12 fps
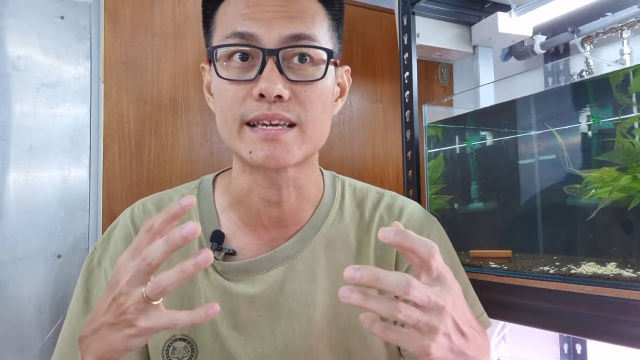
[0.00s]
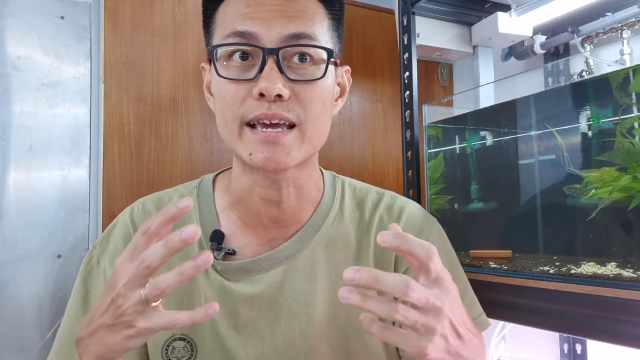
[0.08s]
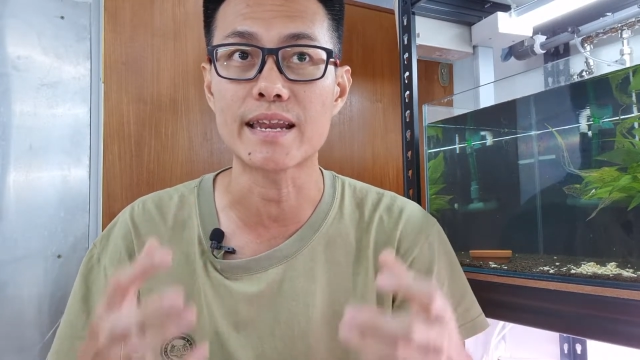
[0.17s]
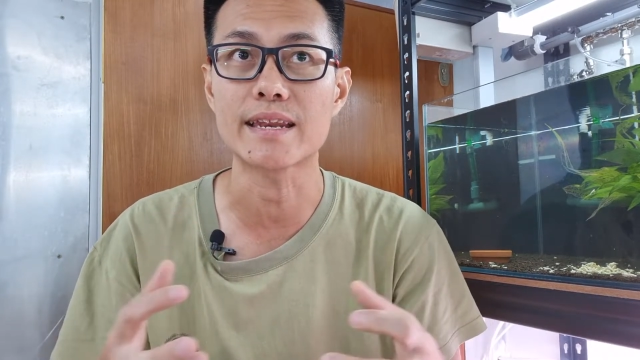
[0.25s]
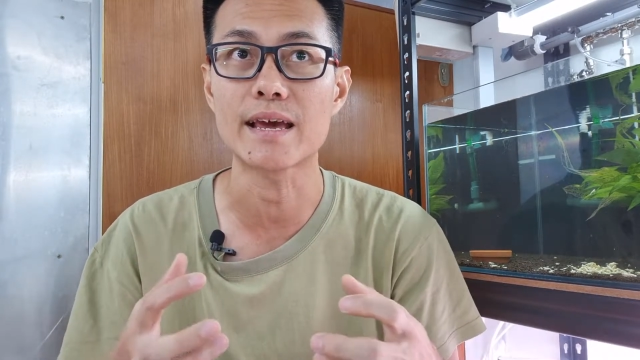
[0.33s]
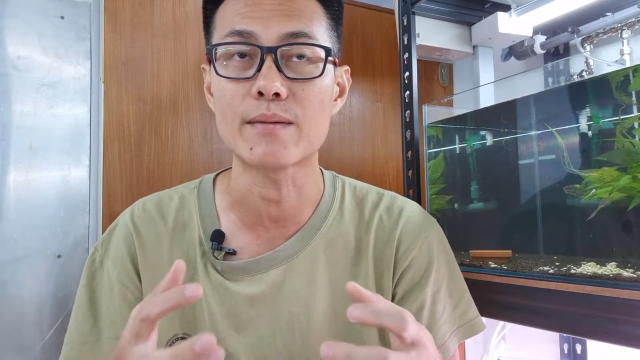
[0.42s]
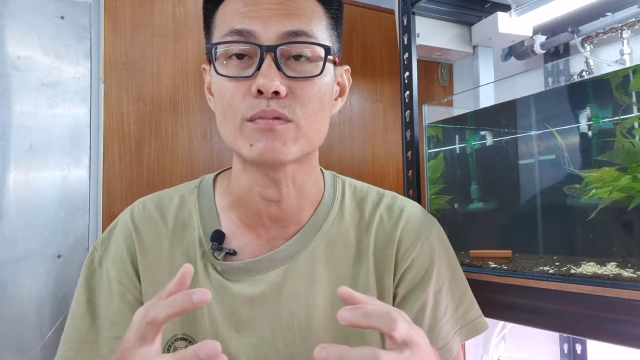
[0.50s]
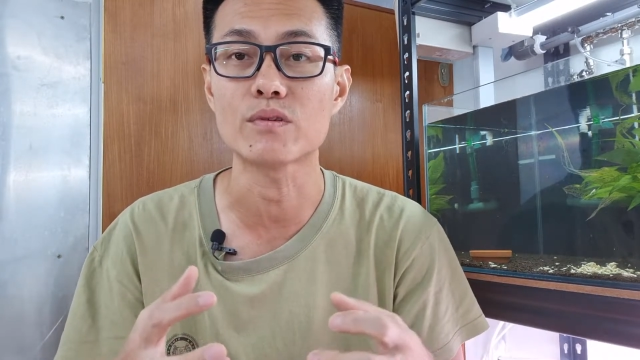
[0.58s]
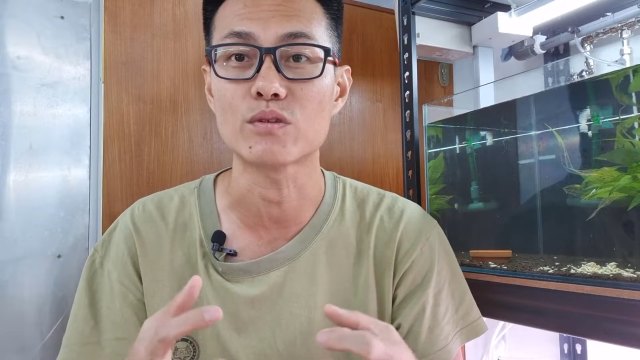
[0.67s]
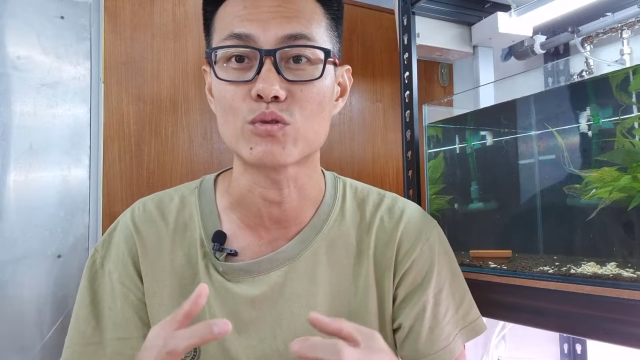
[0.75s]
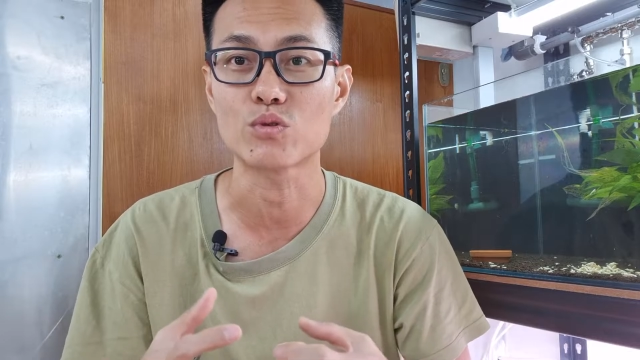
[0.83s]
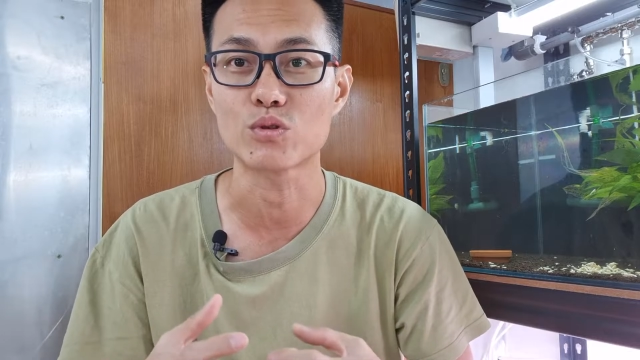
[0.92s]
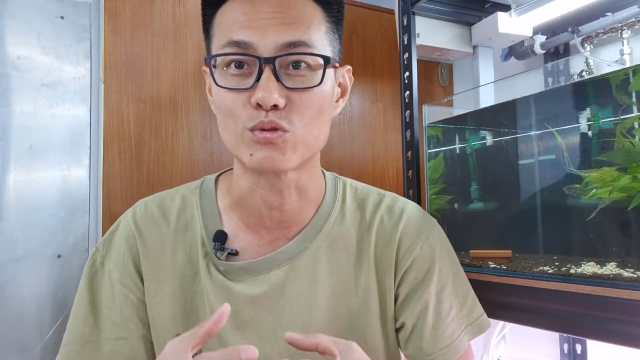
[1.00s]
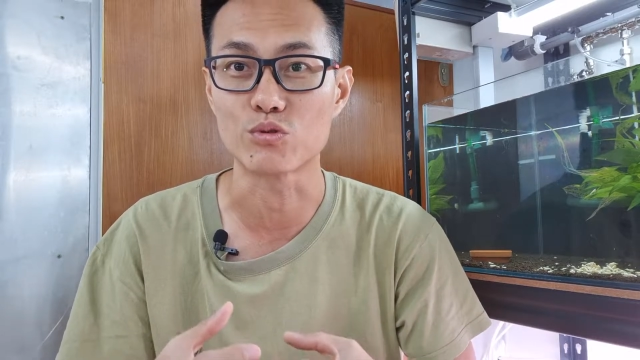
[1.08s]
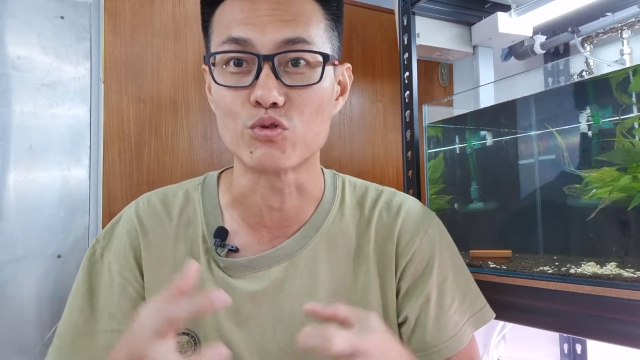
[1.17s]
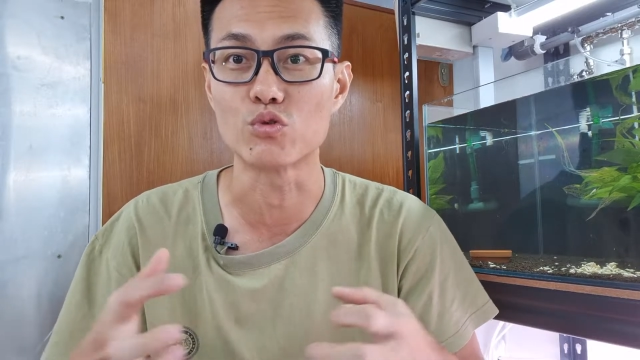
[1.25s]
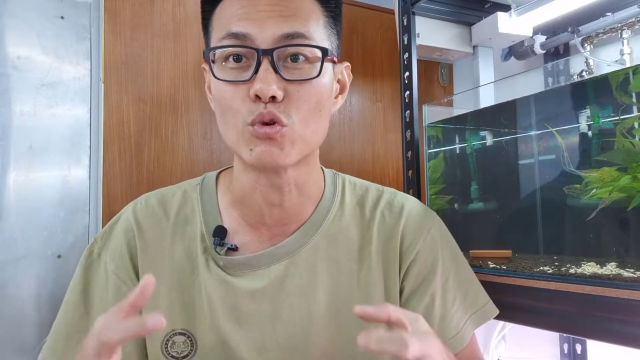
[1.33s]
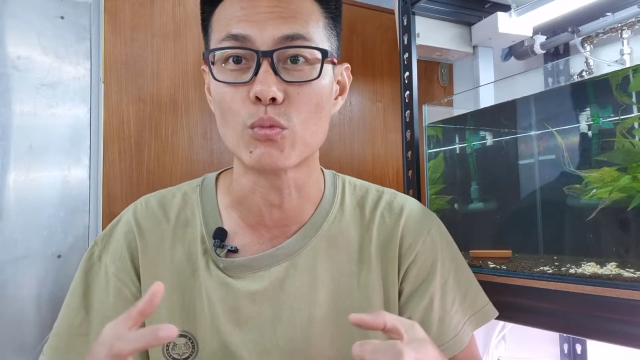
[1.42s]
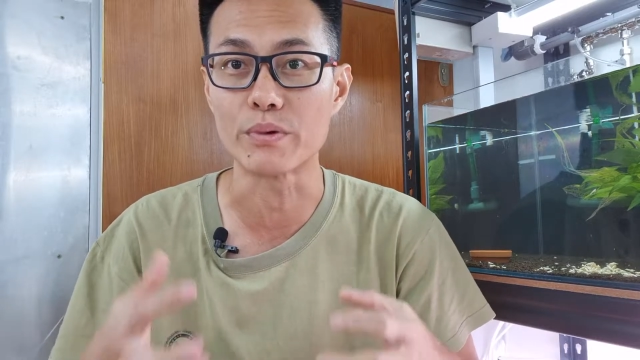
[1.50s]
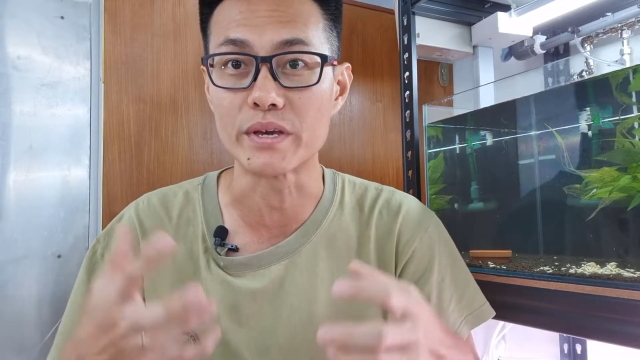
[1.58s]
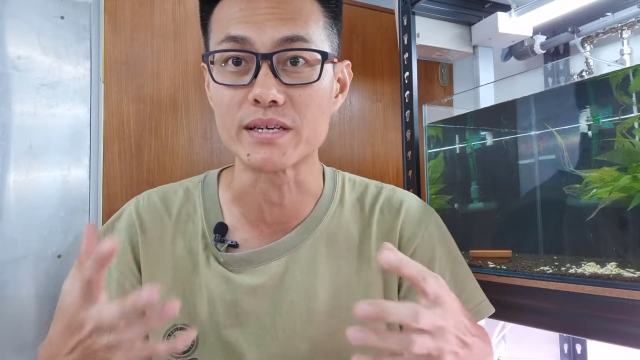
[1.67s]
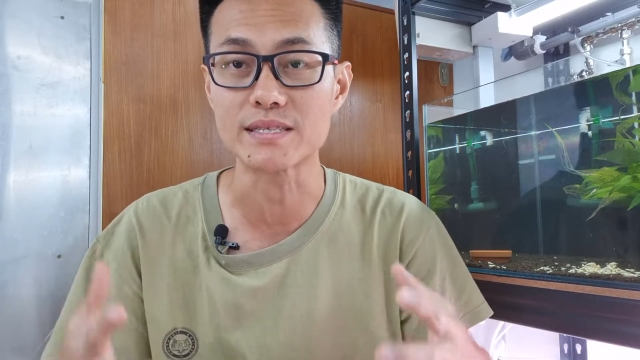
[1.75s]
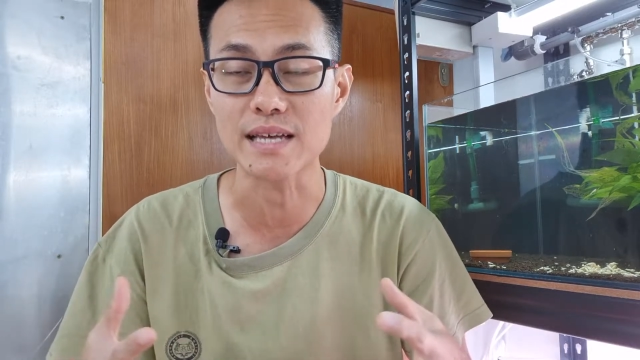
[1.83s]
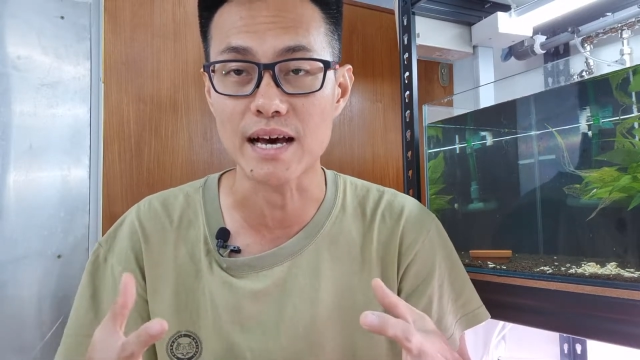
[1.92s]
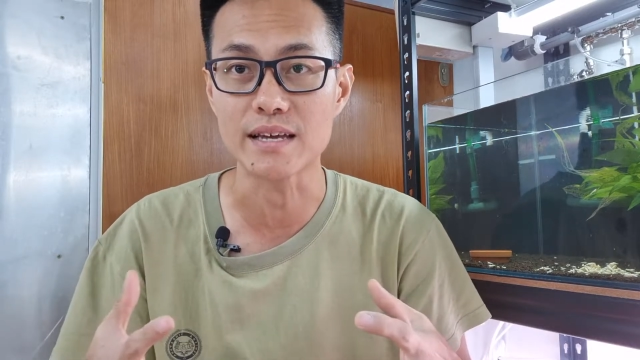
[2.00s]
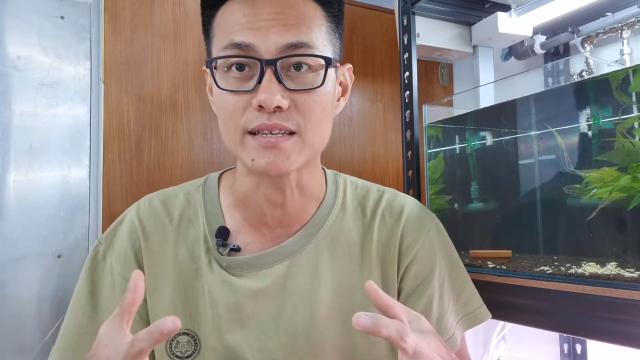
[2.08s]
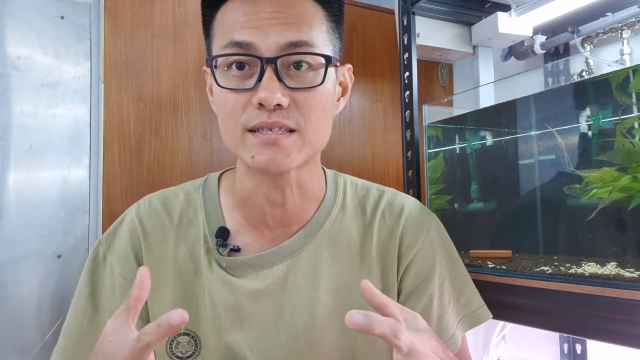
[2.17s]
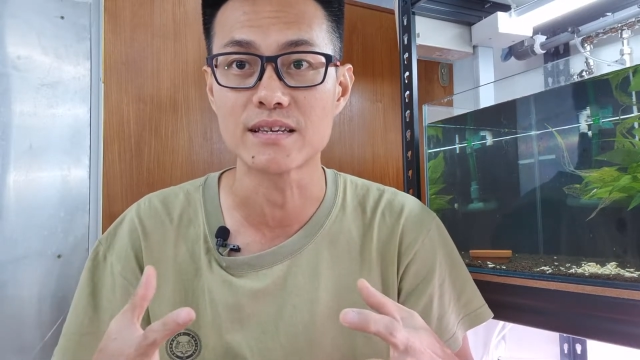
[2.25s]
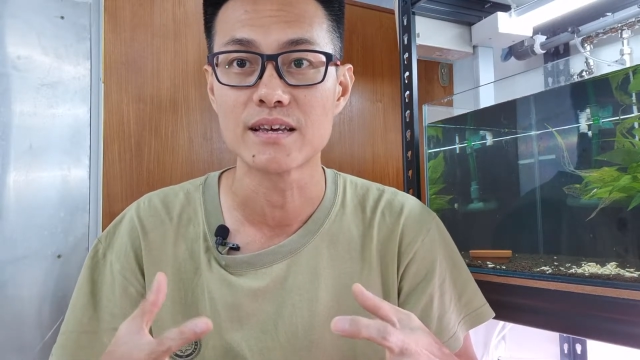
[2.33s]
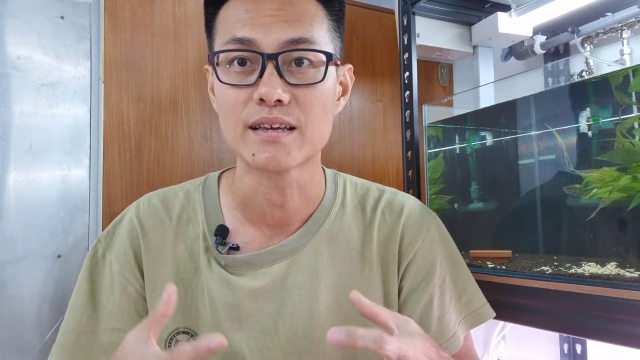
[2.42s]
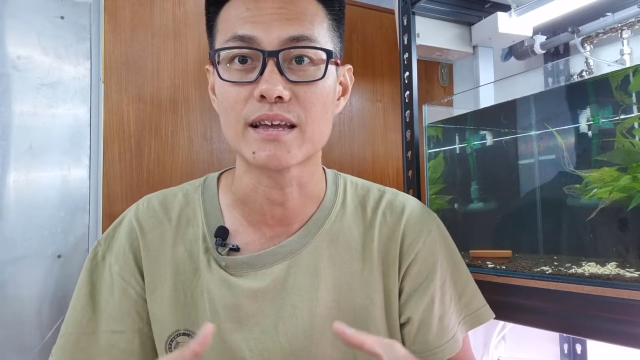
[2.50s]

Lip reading: get them to grow bigger size,